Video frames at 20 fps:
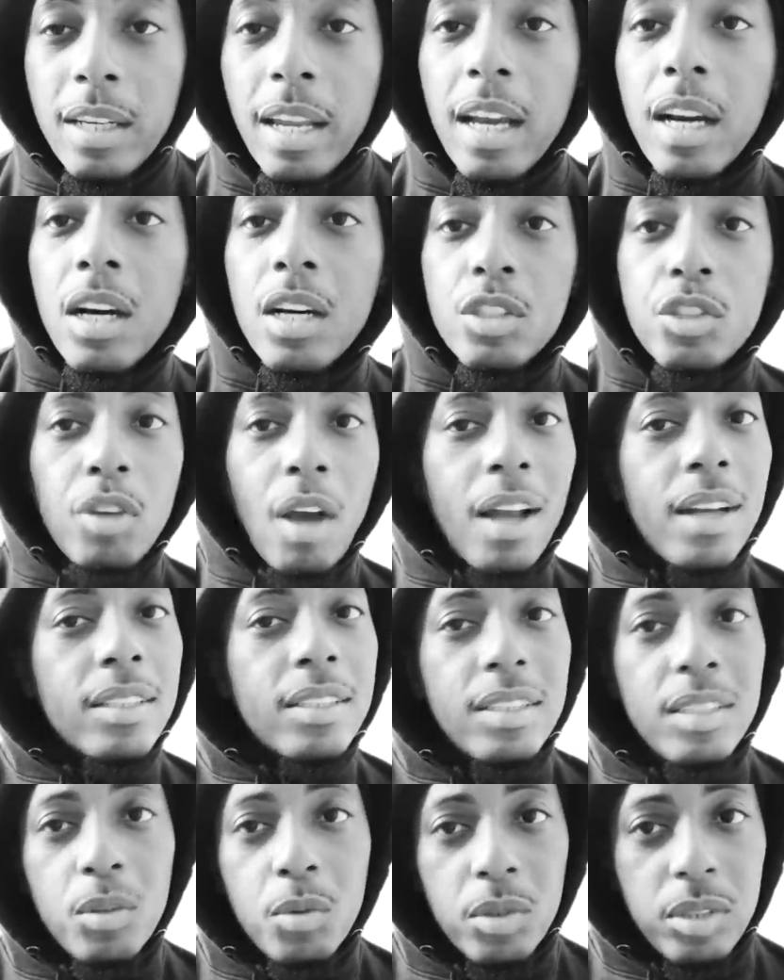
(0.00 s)
They're going to try to
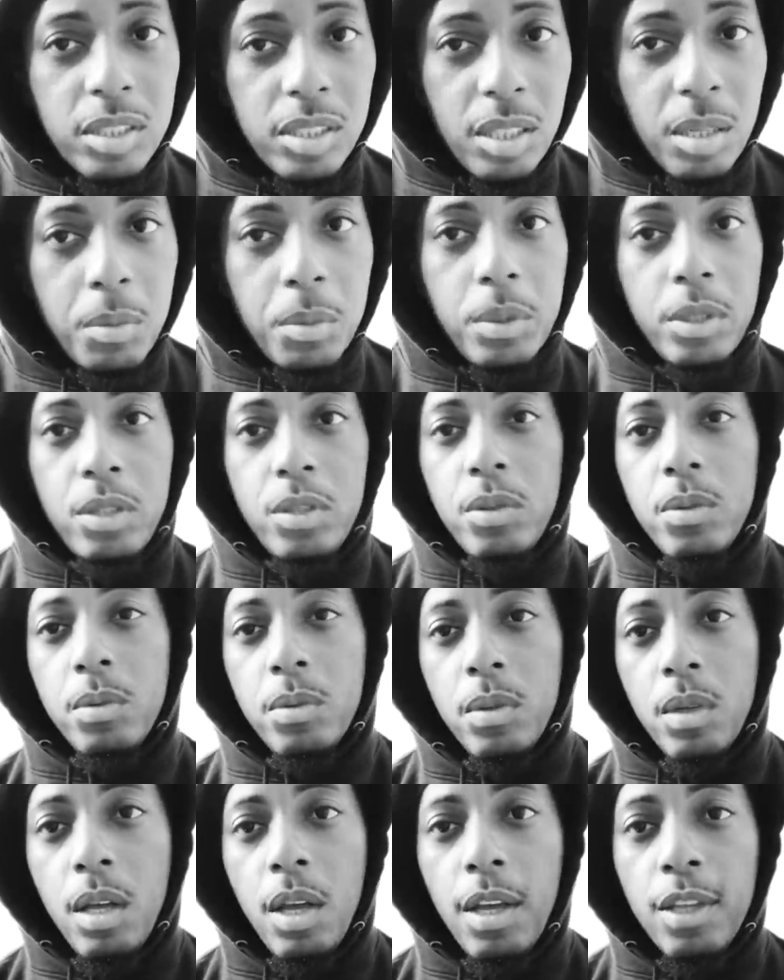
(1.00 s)
see what's up with you.
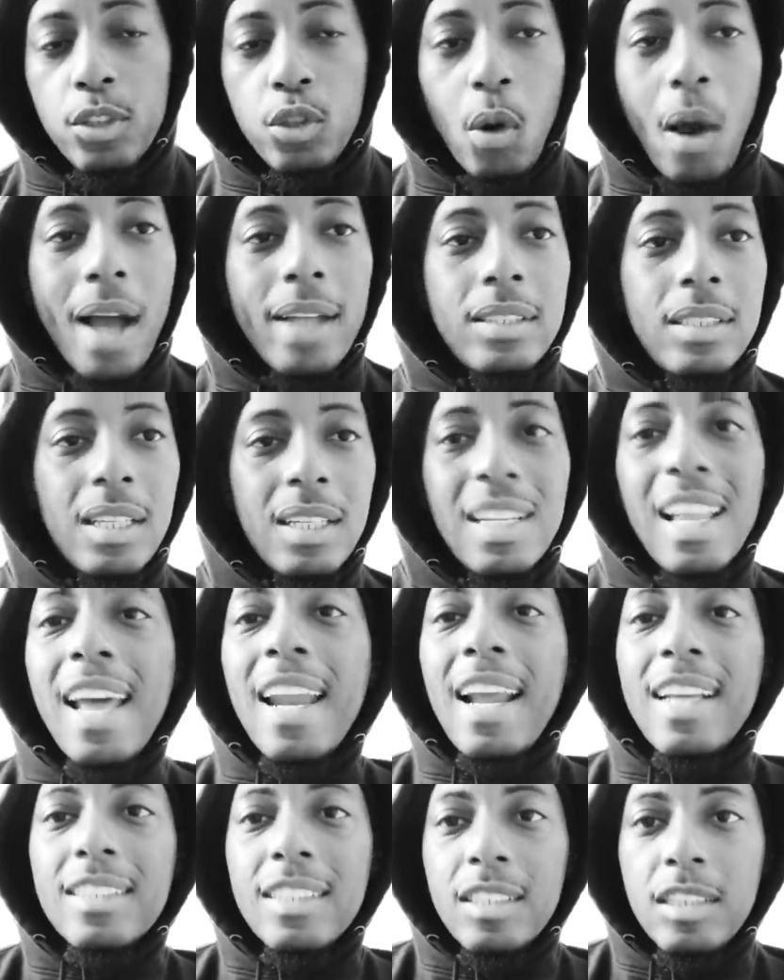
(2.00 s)
So I took
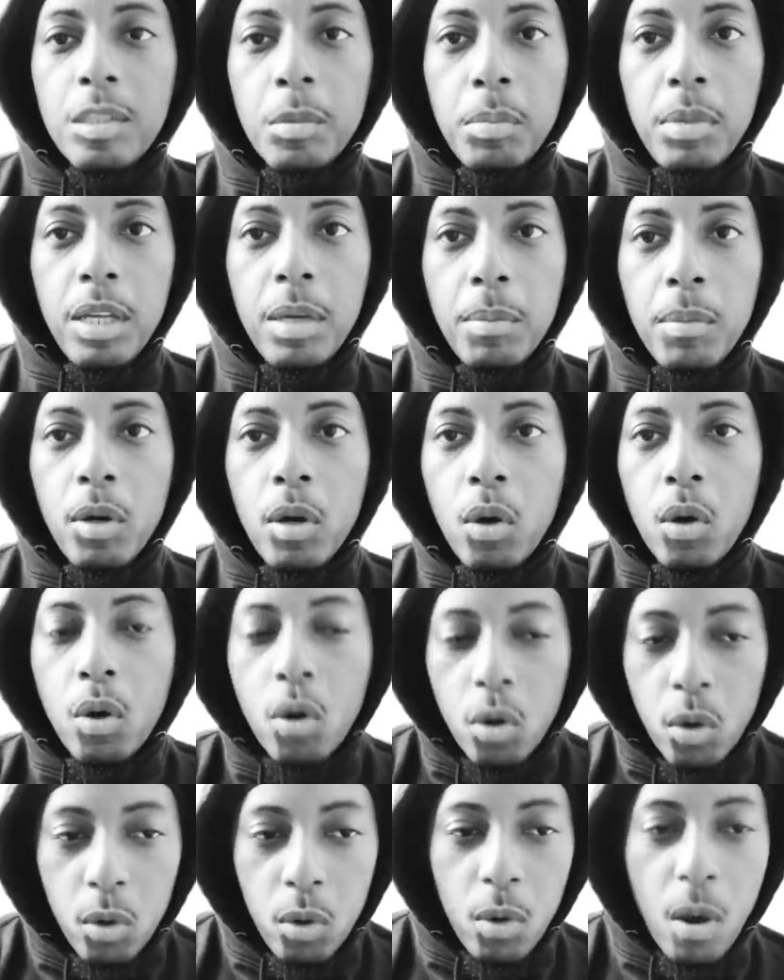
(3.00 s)
that as a subliminal,
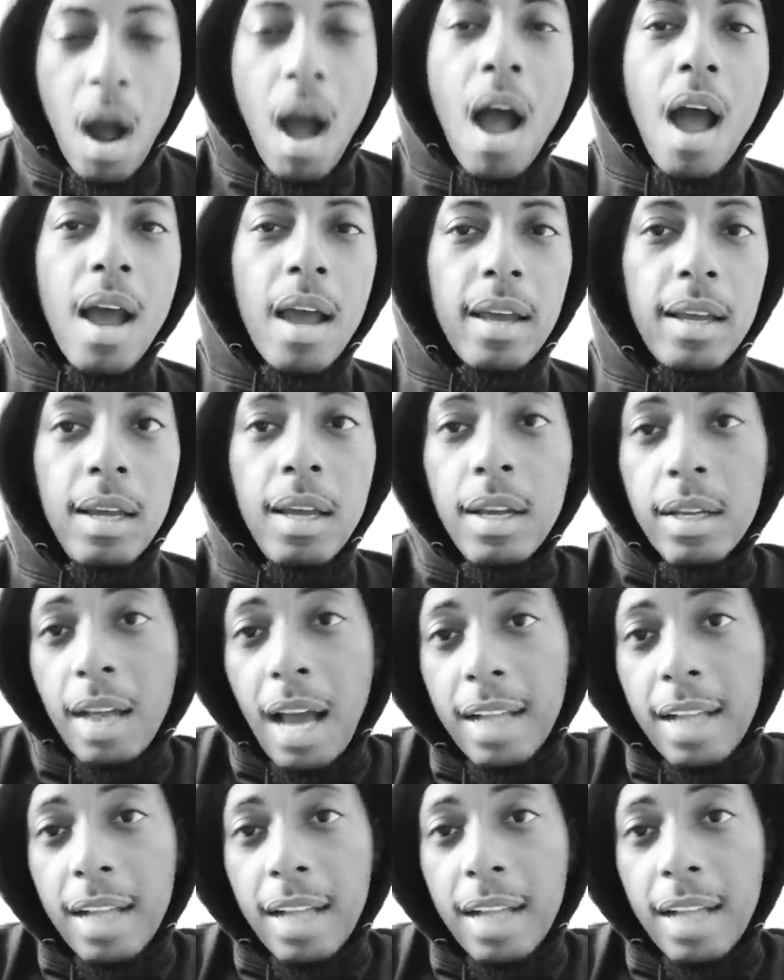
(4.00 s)
cool, all right.